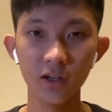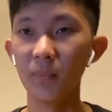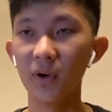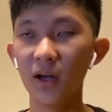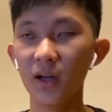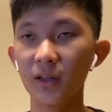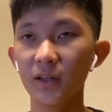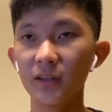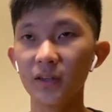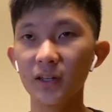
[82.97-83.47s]

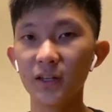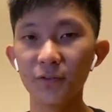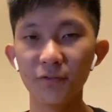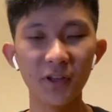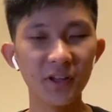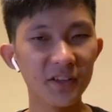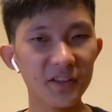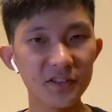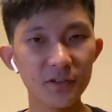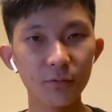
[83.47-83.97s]
But if
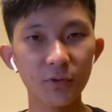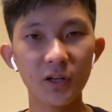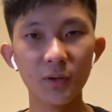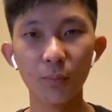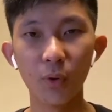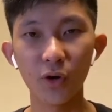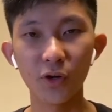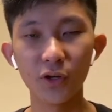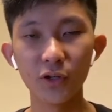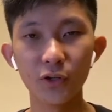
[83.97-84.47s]
that doesn't really
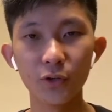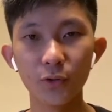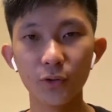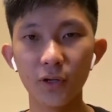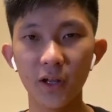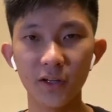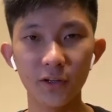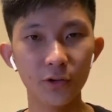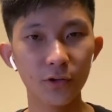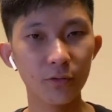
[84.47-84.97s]
bother you,
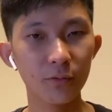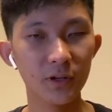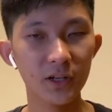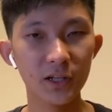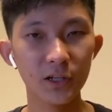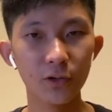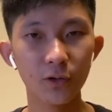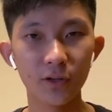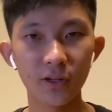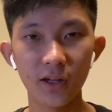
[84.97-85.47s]
like you don't
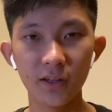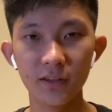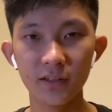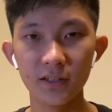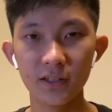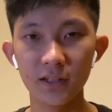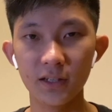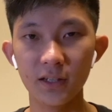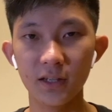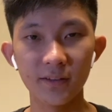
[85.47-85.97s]
really look at
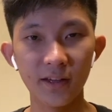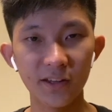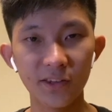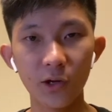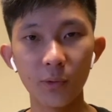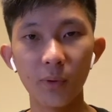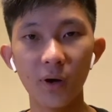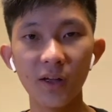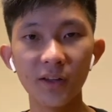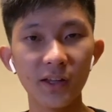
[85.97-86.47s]
the
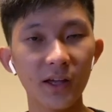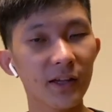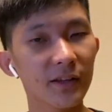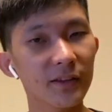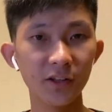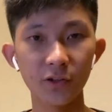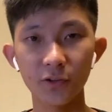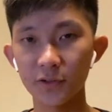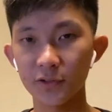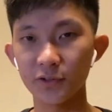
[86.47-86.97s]
title bar,
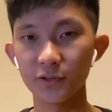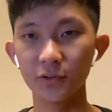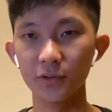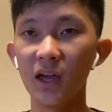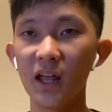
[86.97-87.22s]
then all is good.